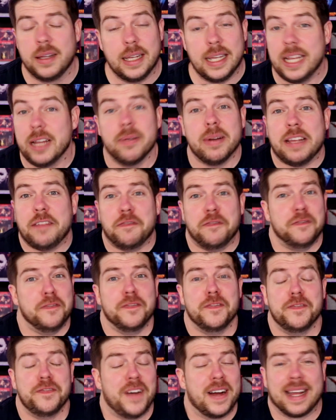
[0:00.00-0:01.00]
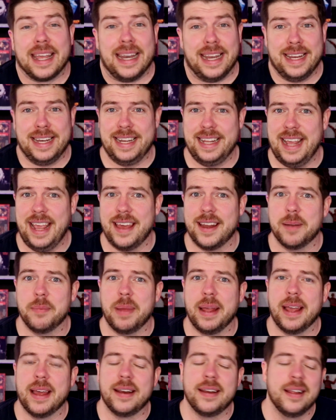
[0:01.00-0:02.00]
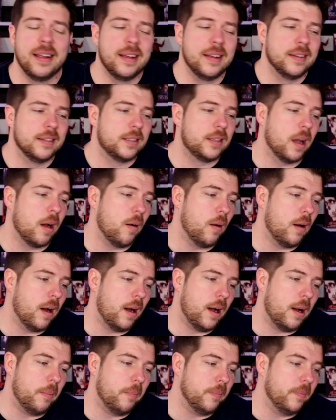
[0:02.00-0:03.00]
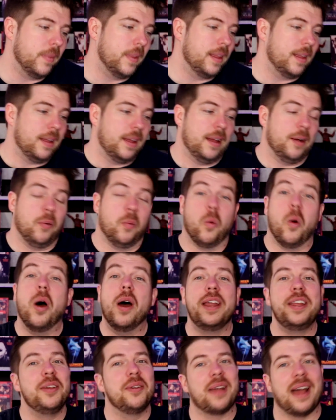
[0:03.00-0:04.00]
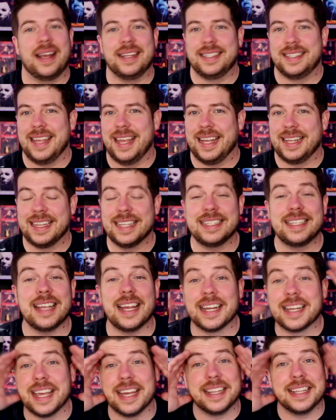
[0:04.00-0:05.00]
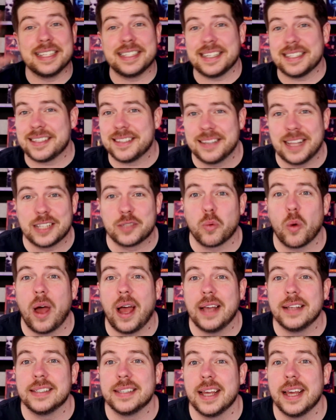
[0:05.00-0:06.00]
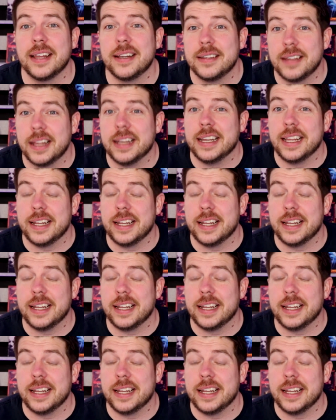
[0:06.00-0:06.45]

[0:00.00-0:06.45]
Eerie fucking Indiana, man. So what do you guys think? That's why I said an